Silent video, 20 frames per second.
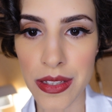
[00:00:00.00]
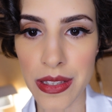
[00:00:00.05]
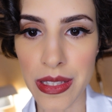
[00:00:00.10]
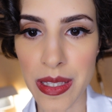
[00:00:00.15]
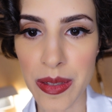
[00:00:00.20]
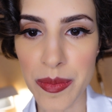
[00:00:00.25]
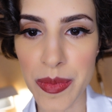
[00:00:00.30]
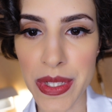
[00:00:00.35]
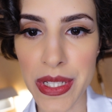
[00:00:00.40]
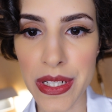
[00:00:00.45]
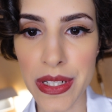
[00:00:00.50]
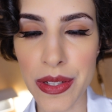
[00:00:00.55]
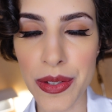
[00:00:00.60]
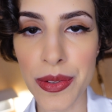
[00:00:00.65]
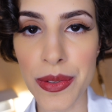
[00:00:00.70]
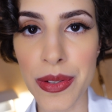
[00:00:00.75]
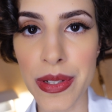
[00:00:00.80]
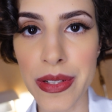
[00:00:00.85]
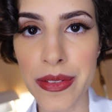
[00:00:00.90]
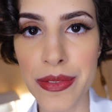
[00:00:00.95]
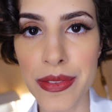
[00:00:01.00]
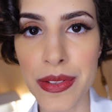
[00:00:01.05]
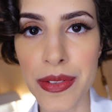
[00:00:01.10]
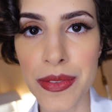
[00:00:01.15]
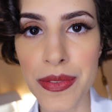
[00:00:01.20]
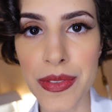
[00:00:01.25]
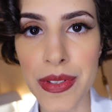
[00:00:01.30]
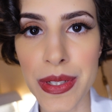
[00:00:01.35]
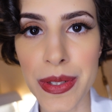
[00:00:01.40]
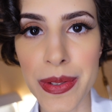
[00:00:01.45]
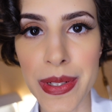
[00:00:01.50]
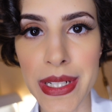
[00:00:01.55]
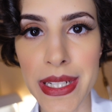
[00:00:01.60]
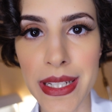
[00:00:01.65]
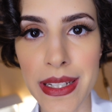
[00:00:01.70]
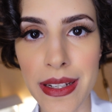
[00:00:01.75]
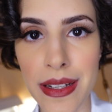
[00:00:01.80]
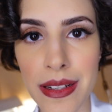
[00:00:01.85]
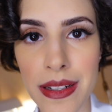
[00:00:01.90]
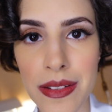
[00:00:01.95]
Let me know if you feel any
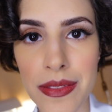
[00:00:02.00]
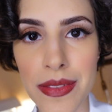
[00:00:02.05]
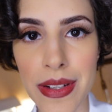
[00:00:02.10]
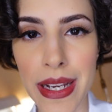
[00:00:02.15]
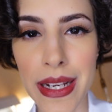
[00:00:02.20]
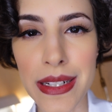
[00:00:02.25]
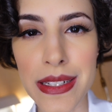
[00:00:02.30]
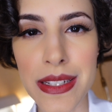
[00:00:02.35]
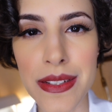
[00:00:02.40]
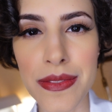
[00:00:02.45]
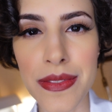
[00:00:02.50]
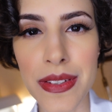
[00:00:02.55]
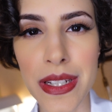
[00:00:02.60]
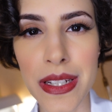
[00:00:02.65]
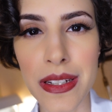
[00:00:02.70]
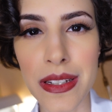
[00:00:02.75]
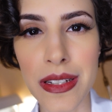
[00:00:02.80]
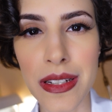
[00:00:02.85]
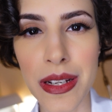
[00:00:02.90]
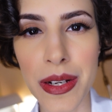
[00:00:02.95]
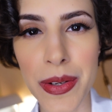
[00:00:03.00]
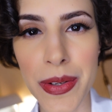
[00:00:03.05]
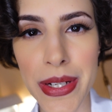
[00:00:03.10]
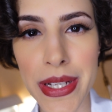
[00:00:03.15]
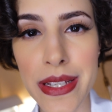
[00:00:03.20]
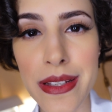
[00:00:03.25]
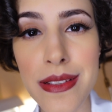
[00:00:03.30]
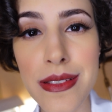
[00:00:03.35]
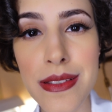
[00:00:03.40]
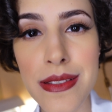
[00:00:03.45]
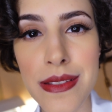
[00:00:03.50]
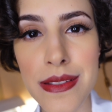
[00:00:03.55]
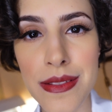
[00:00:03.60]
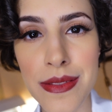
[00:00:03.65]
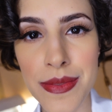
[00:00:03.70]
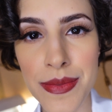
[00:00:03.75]
kind of activated areas.